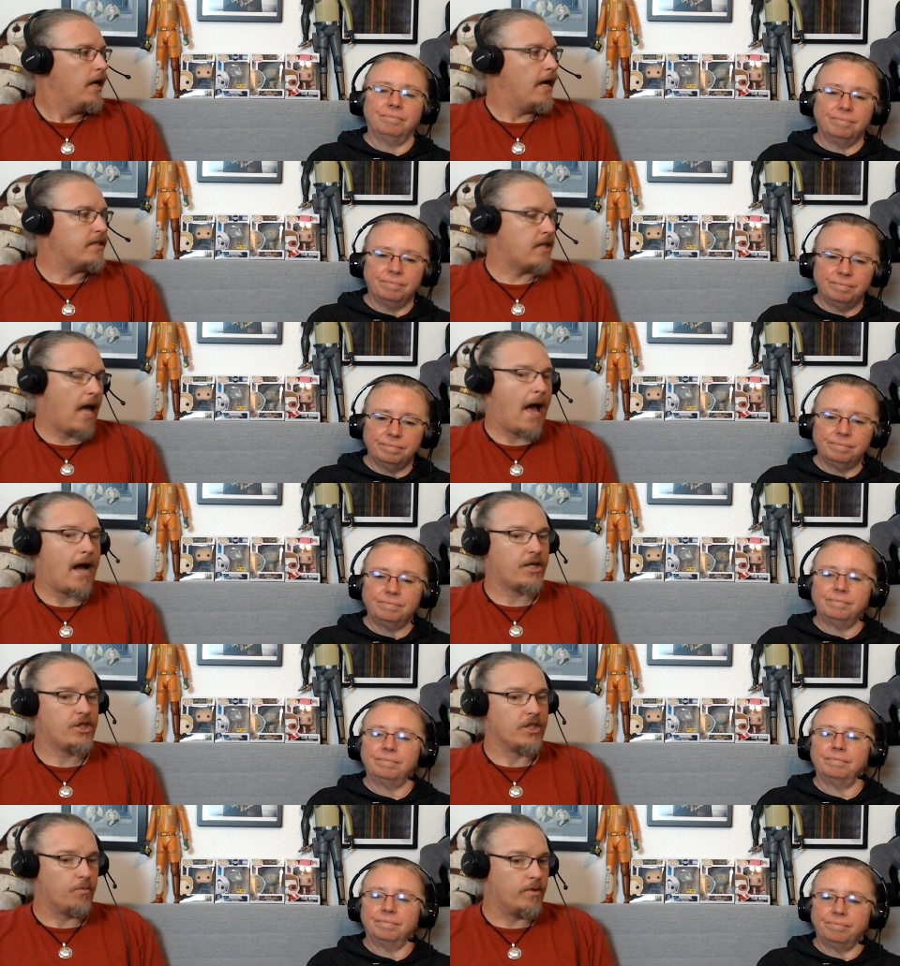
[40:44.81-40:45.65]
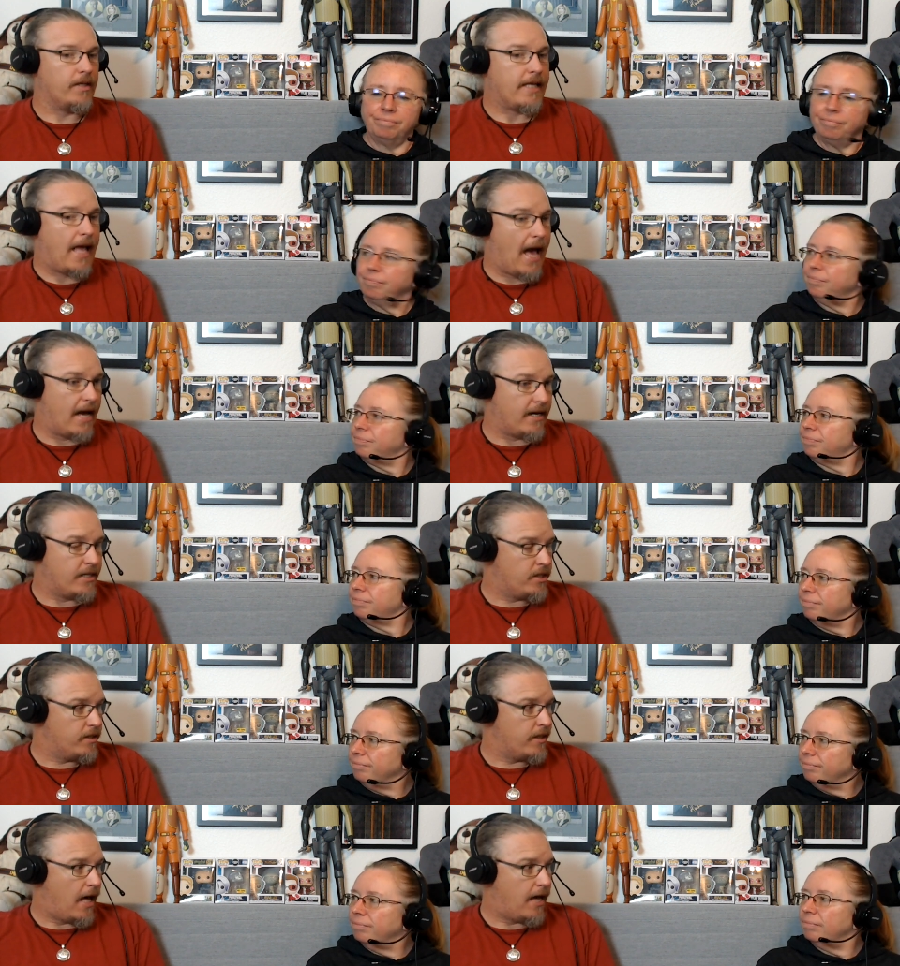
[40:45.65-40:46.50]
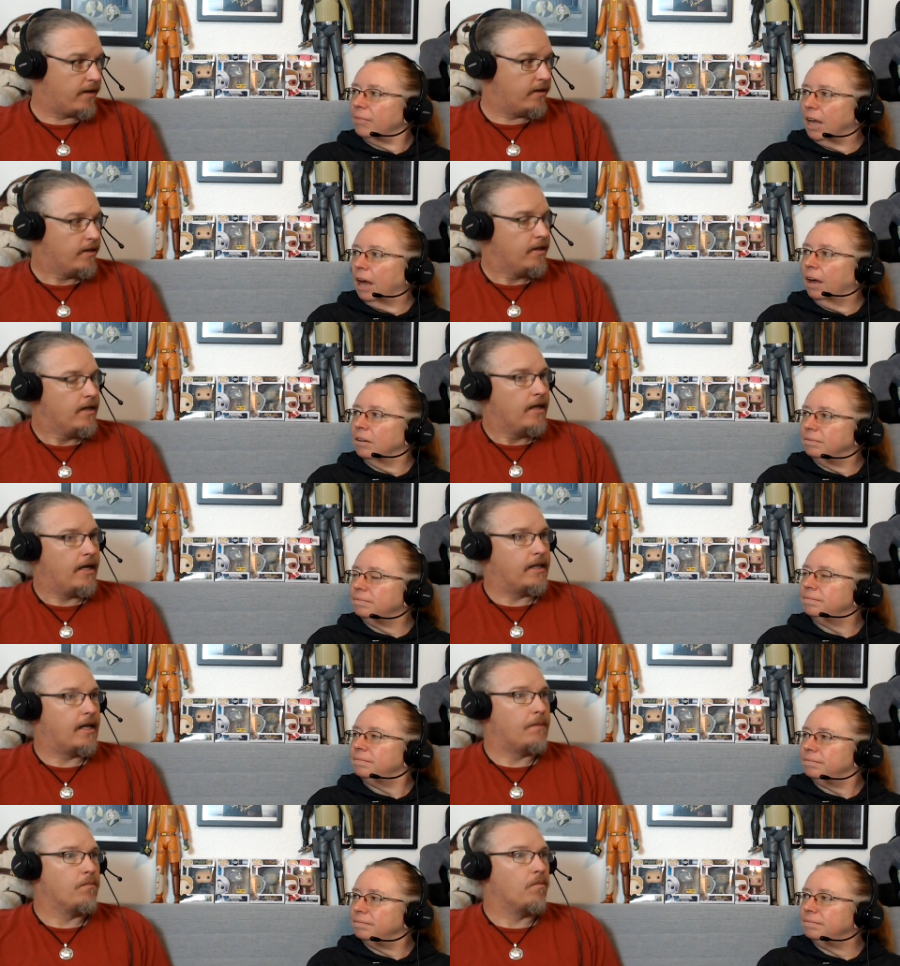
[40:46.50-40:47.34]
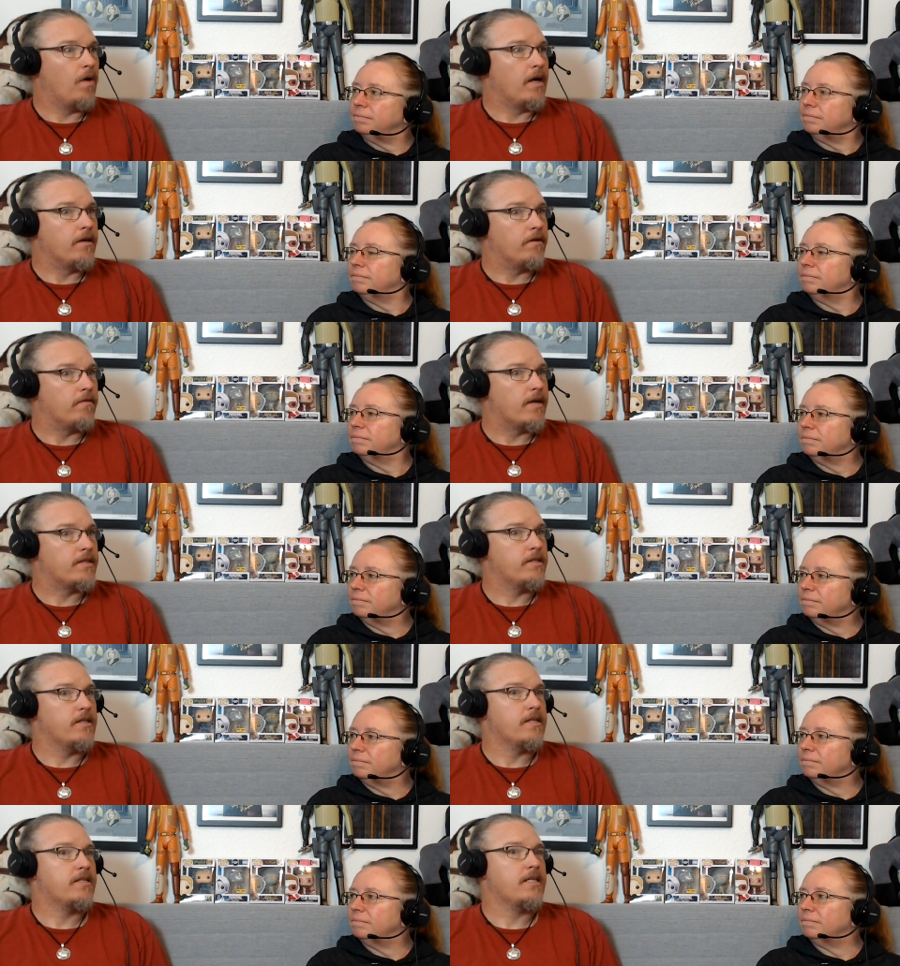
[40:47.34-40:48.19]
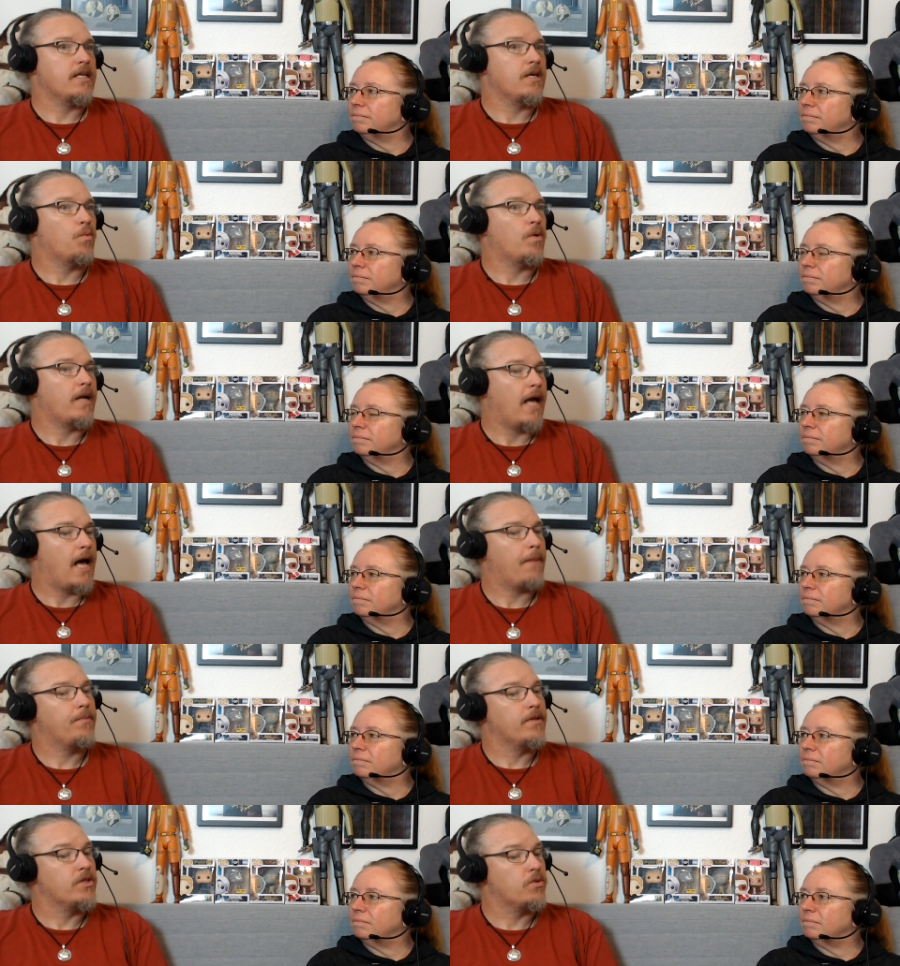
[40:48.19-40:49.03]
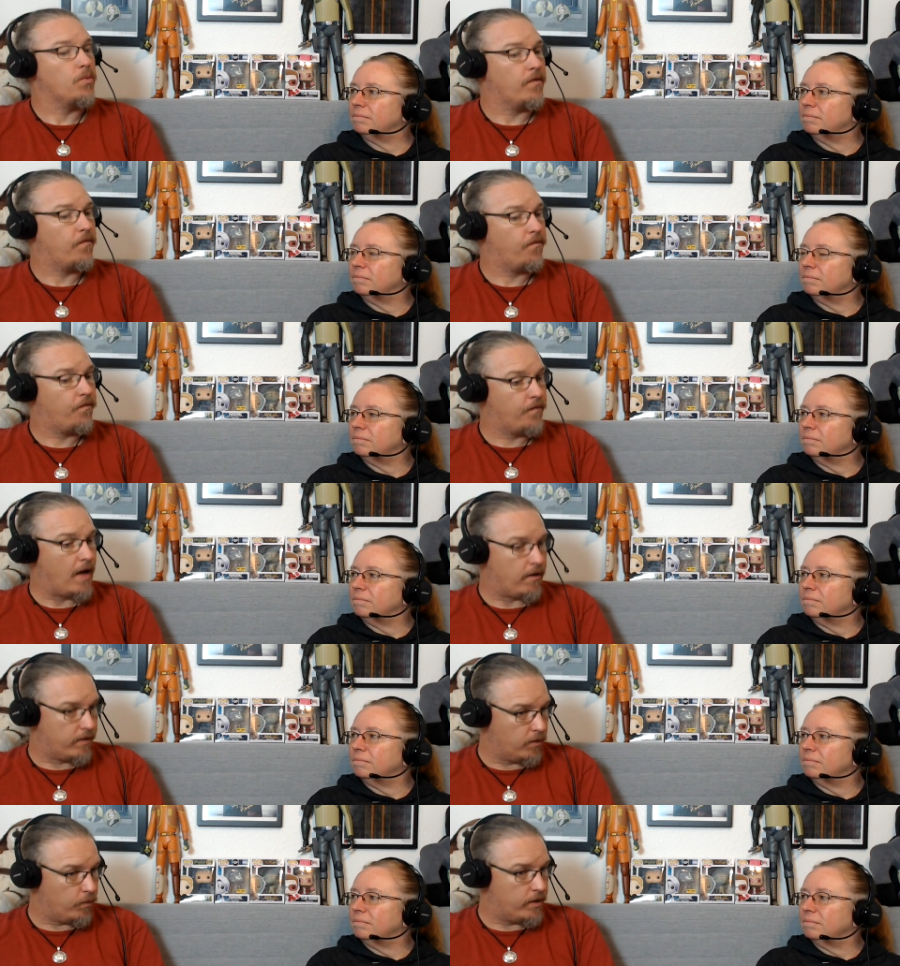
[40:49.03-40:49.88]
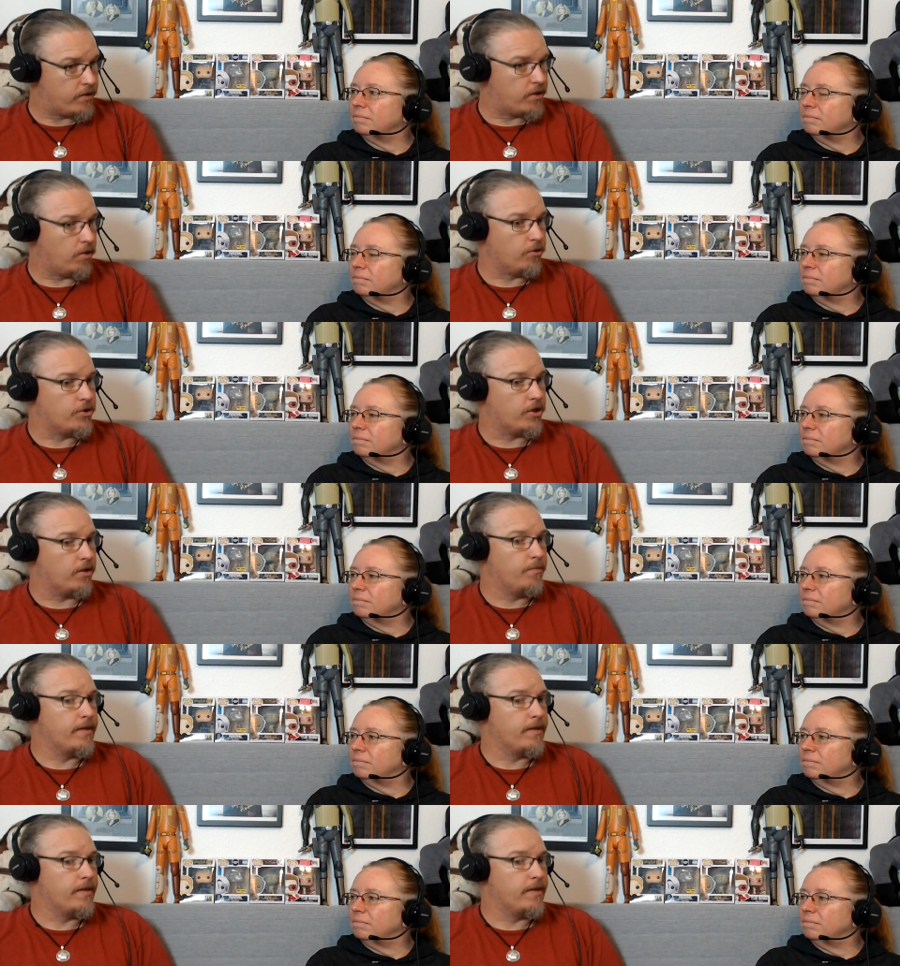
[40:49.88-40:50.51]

Speaker 1: has actually really added to that. Yeah. And I'm interested to see what happens with Falcon Winter Soldier